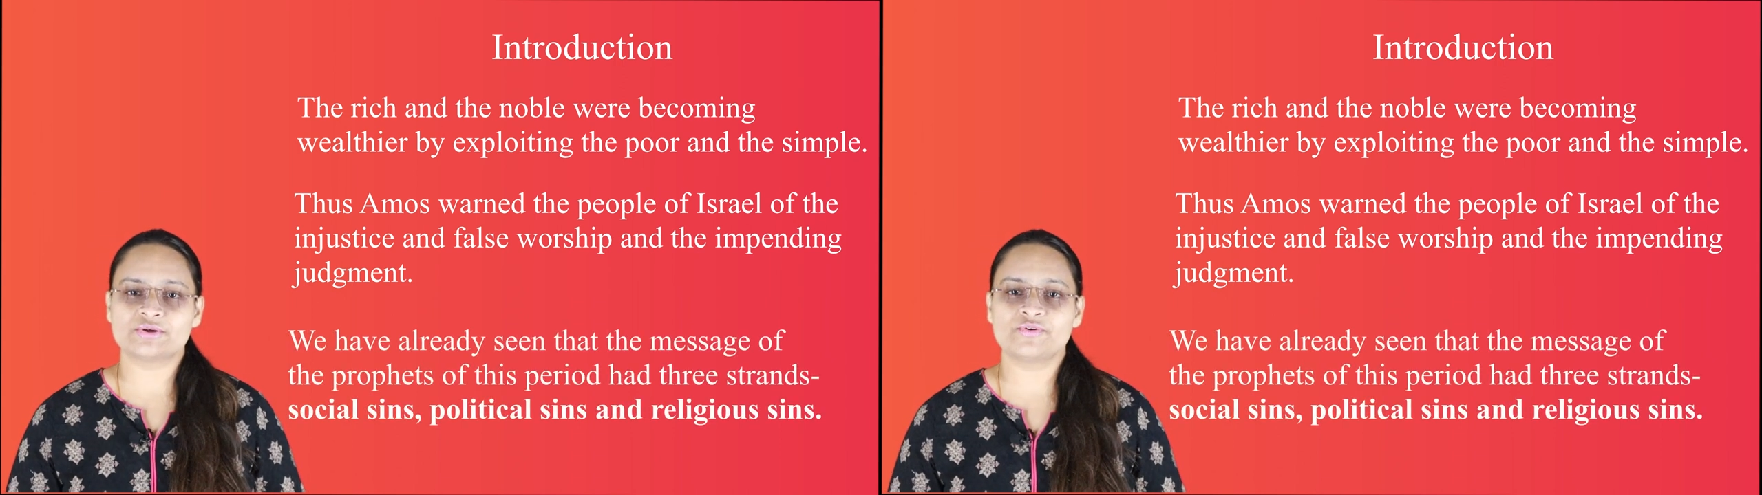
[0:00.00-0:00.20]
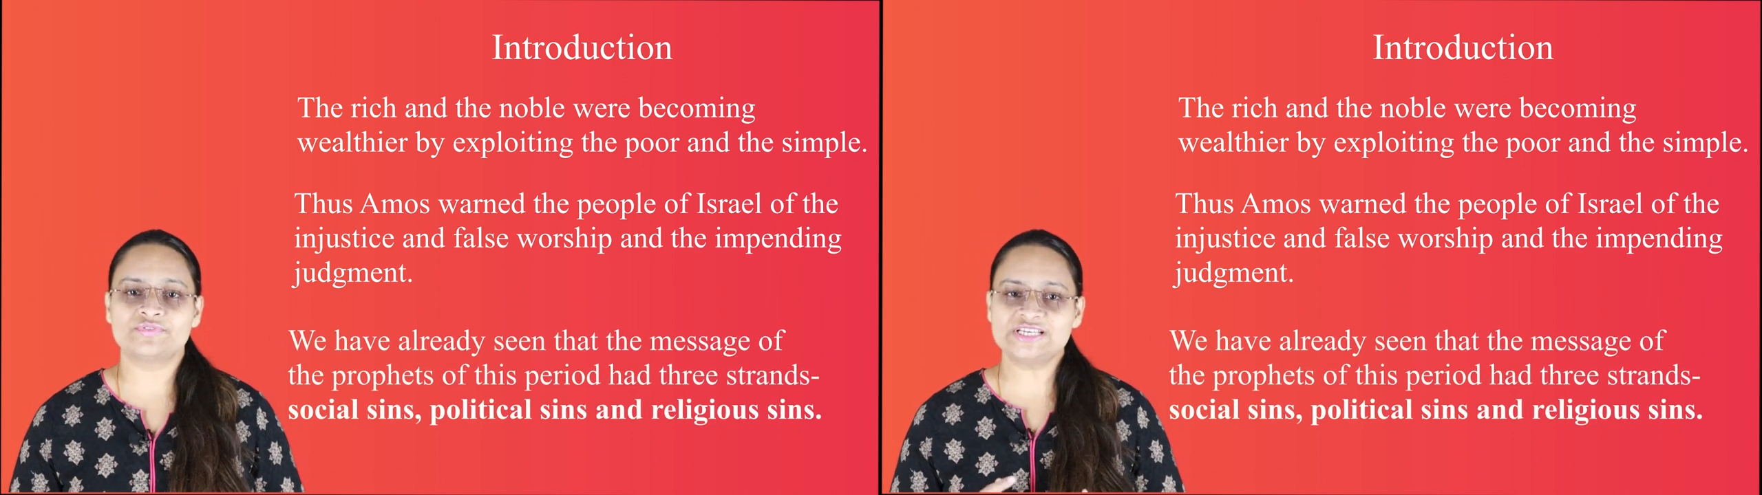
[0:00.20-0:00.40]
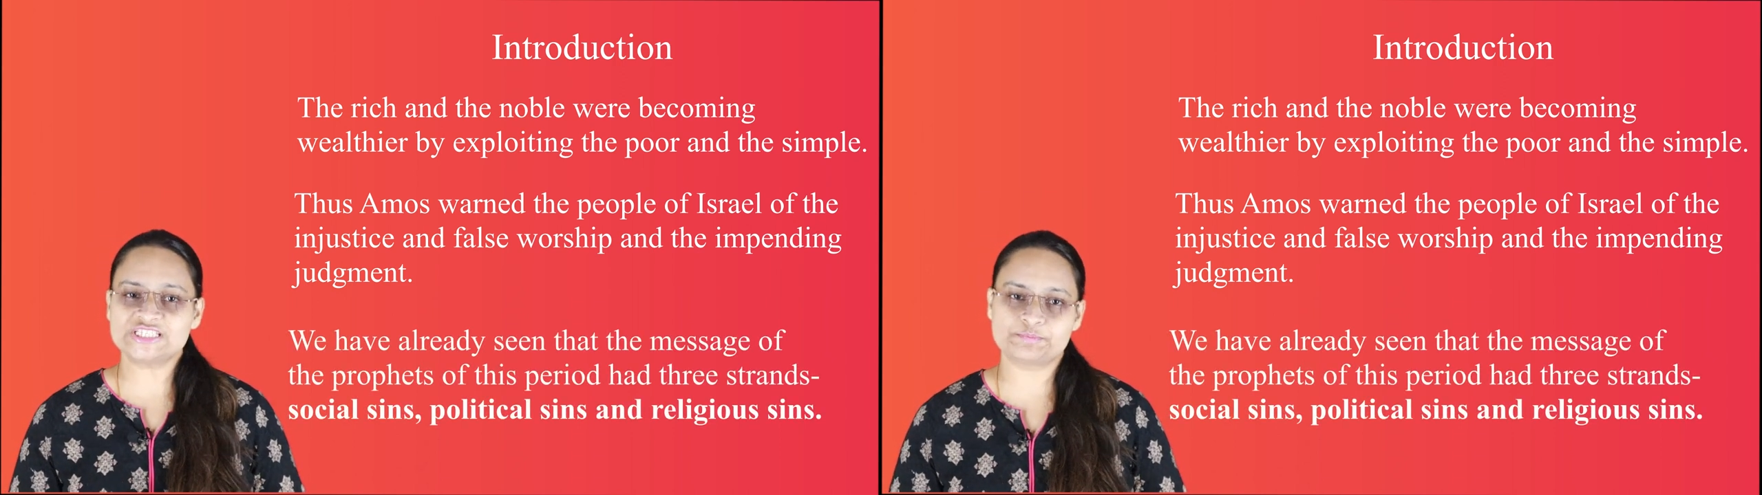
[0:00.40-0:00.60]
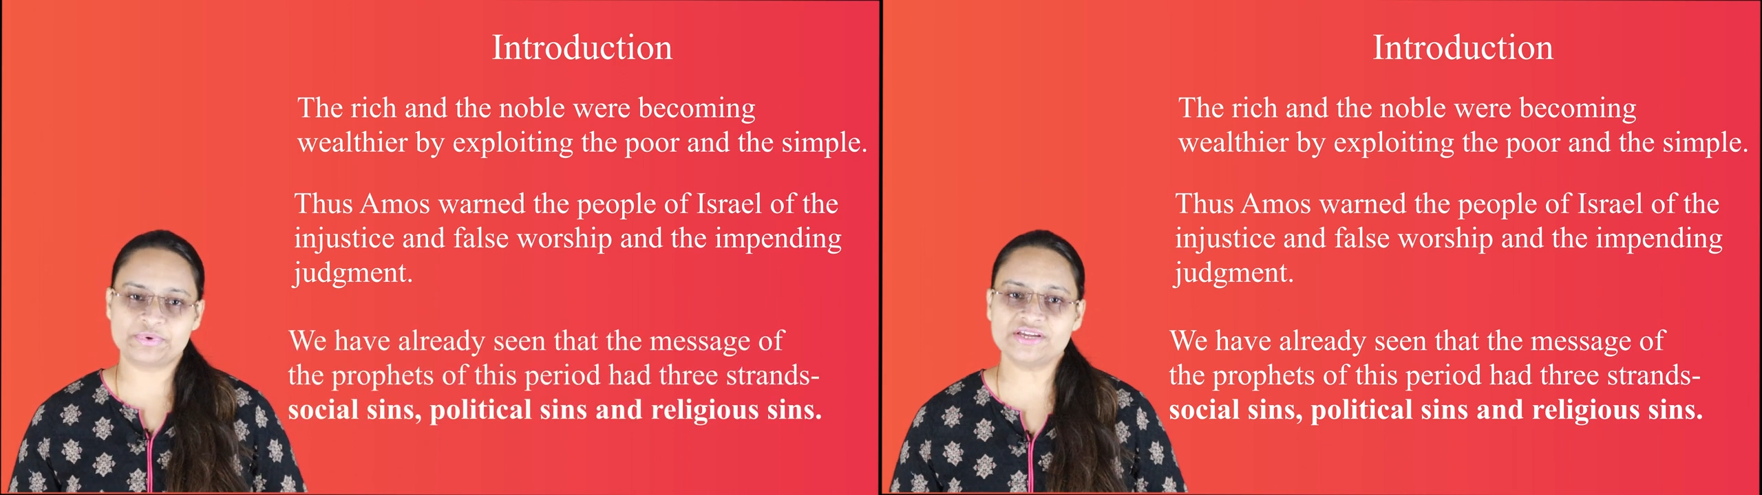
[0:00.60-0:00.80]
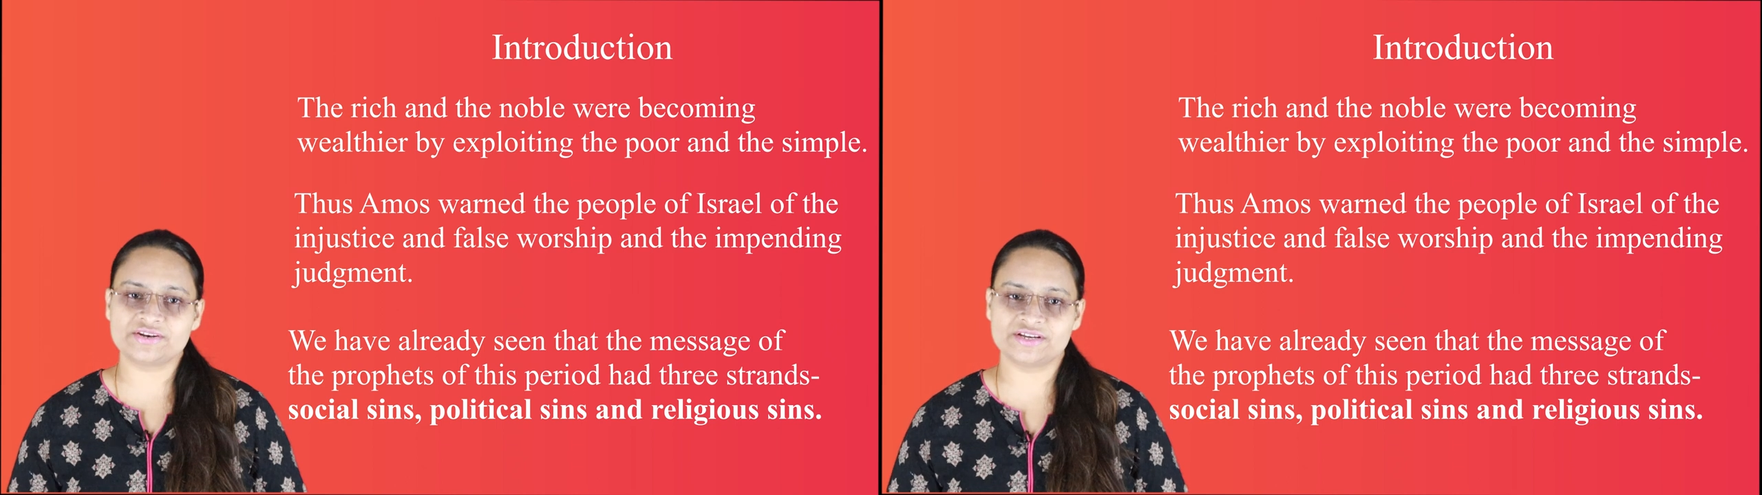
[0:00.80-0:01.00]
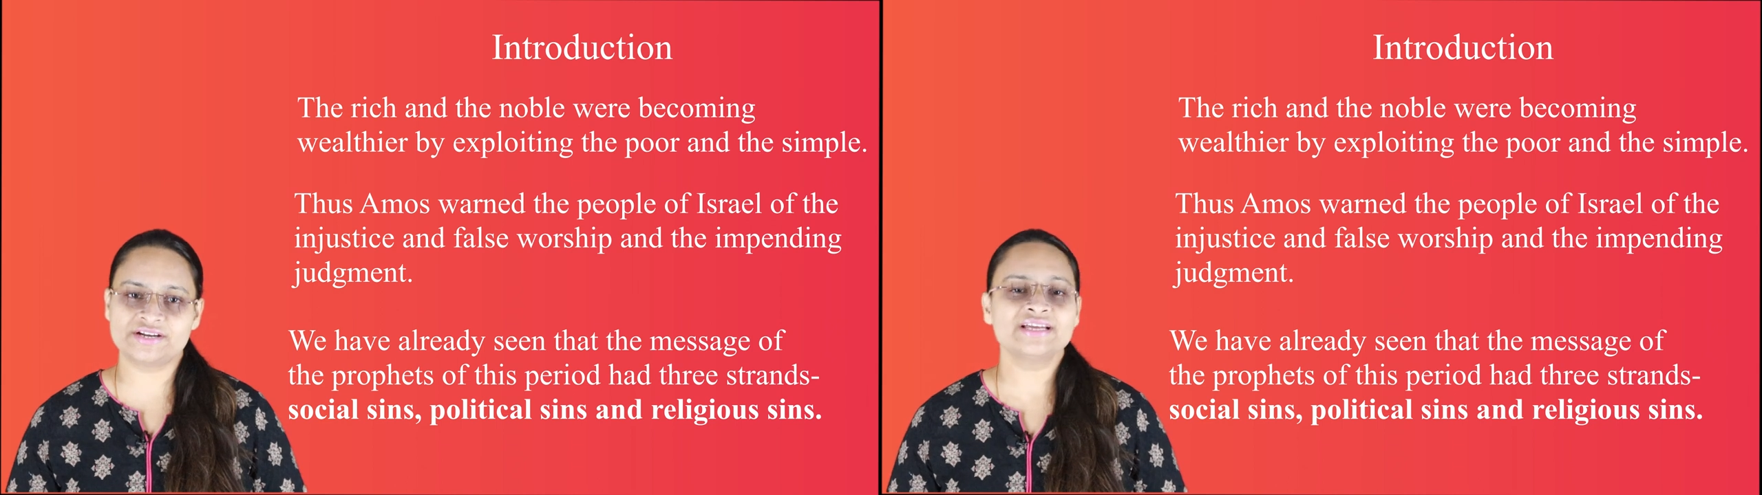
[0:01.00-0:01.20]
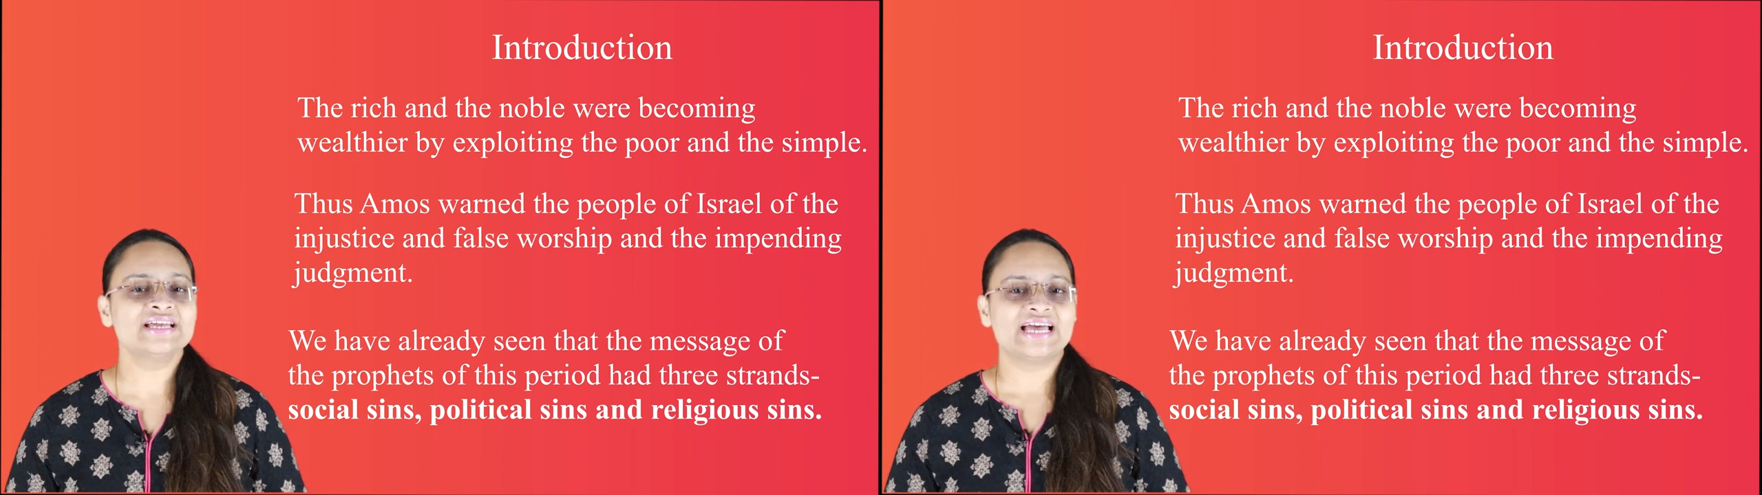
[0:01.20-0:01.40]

of this period